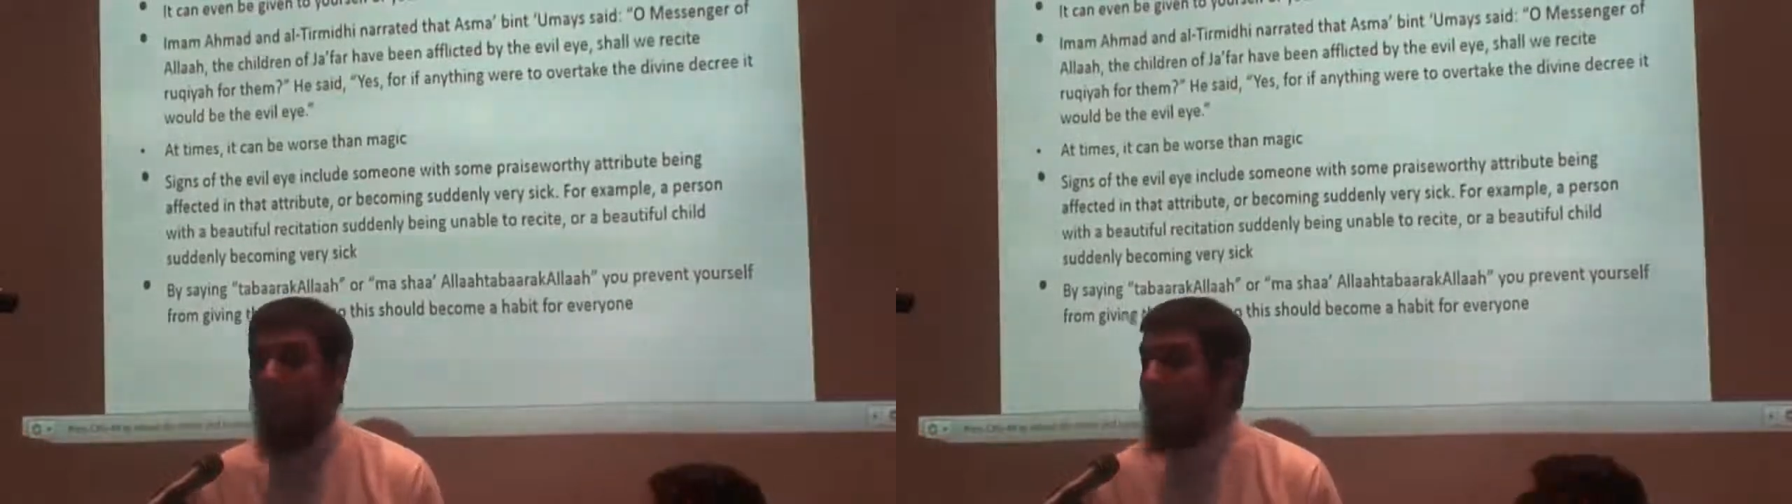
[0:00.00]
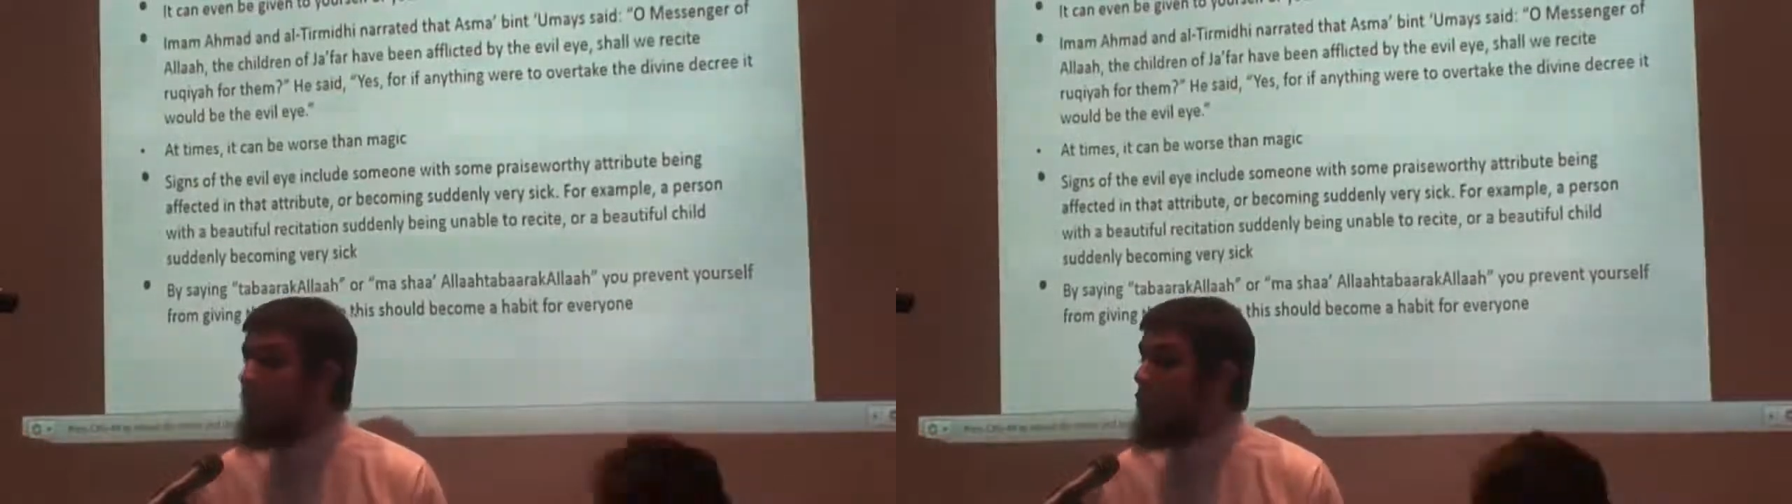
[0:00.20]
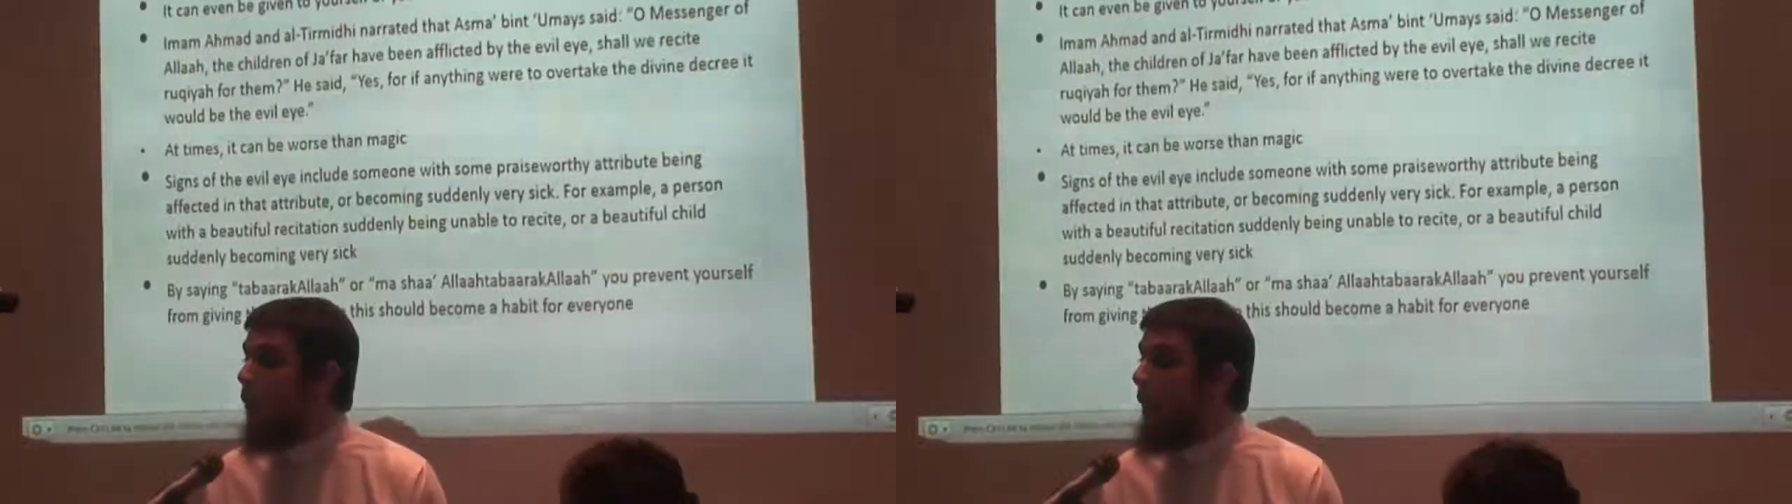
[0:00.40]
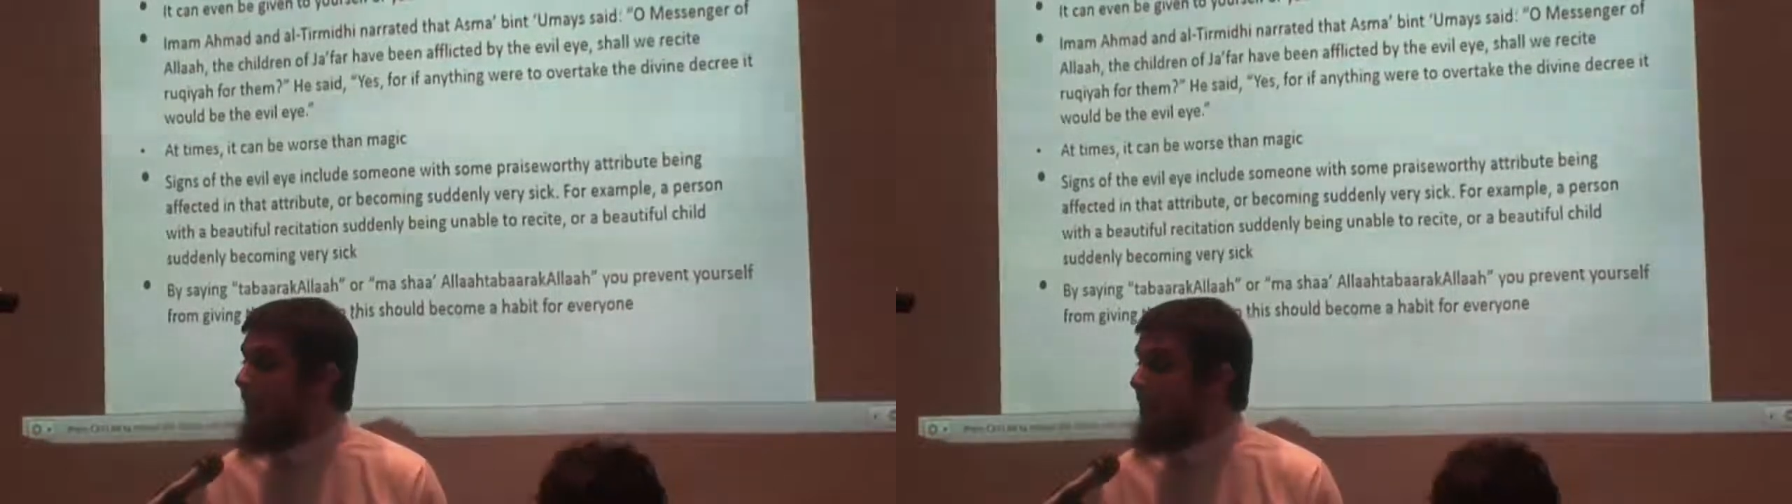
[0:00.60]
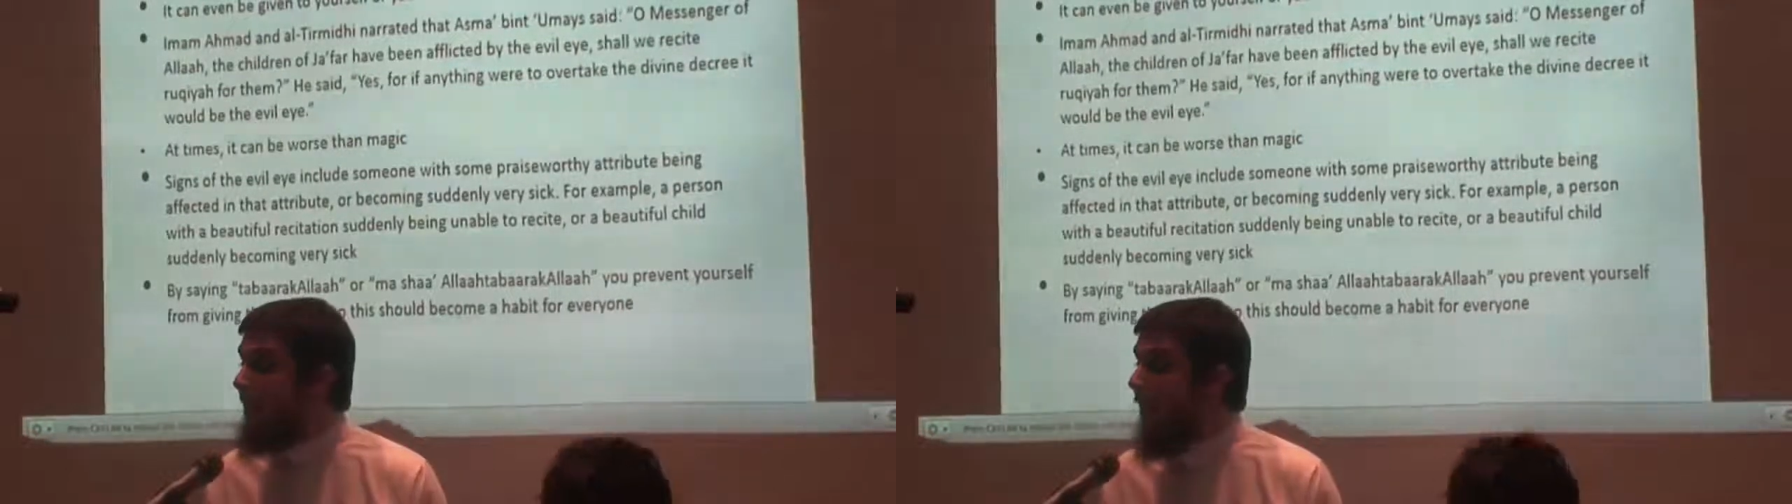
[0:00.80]
I went to a
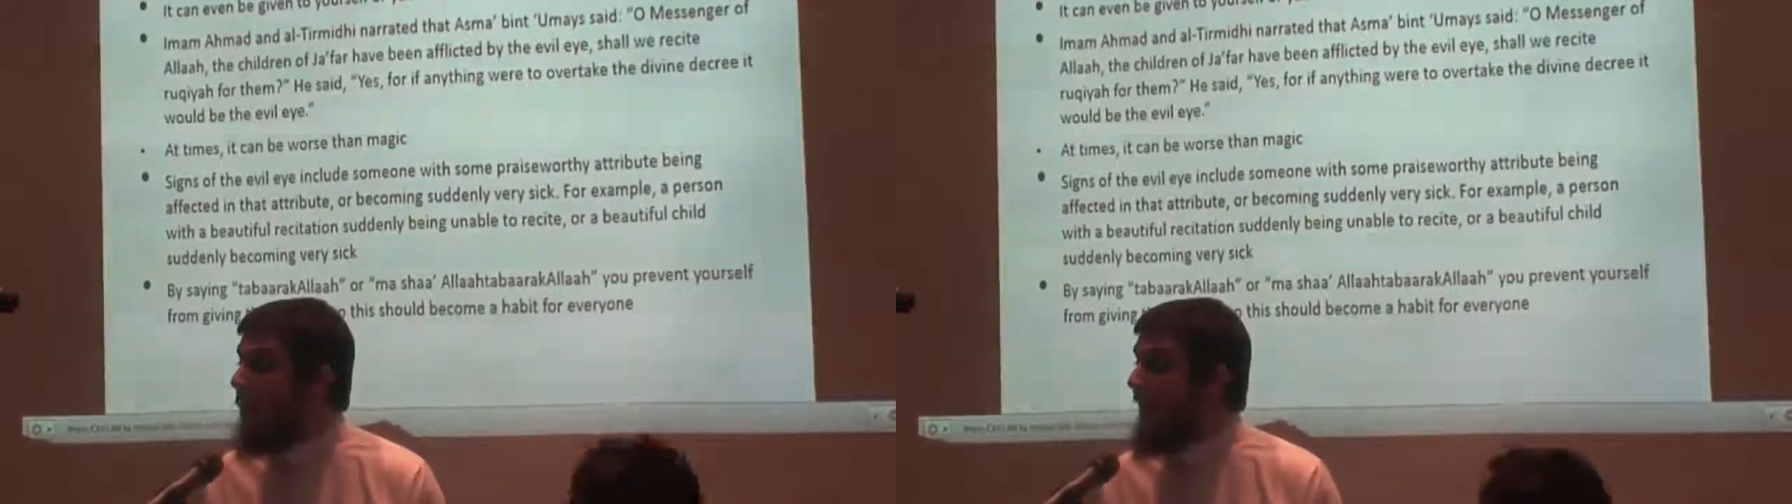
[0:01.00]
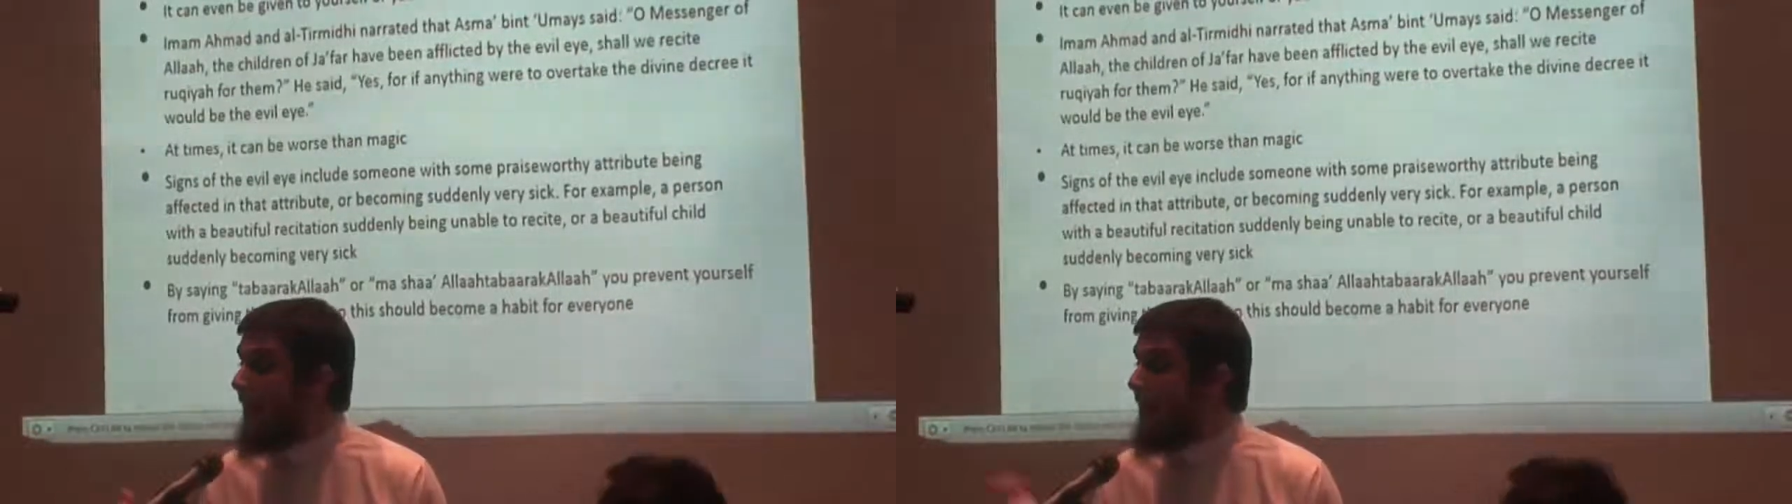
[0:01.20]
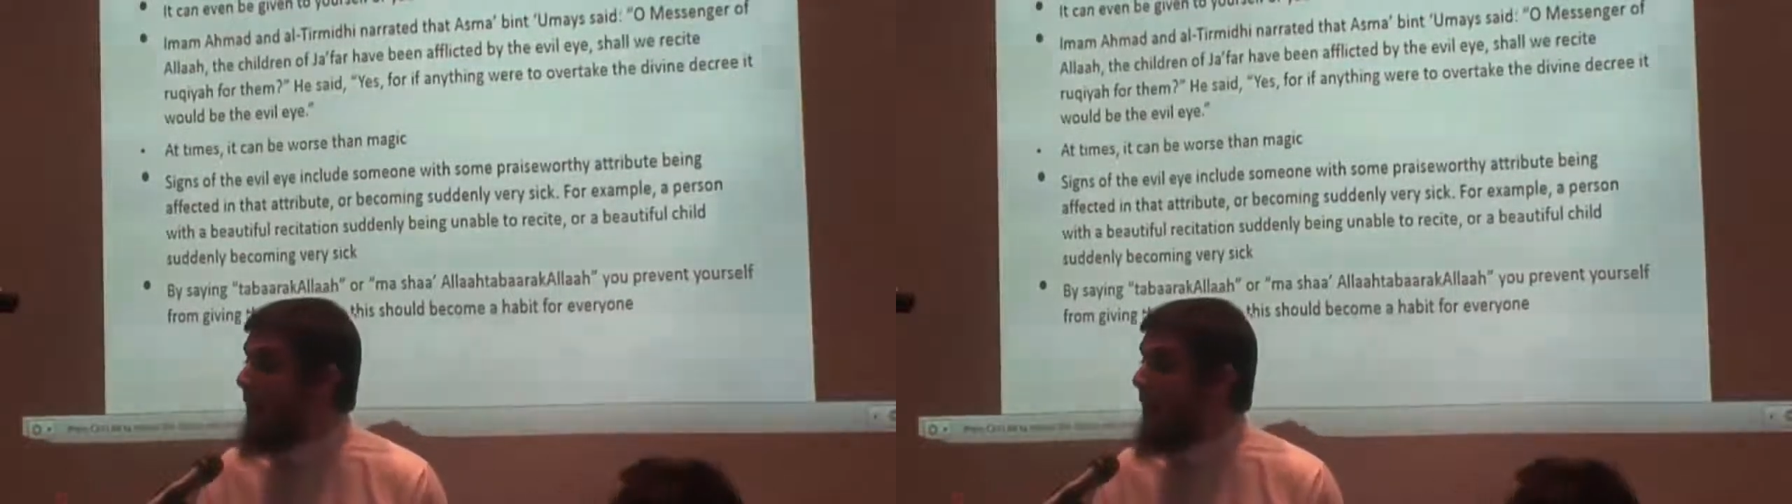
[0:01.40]
wedding and when I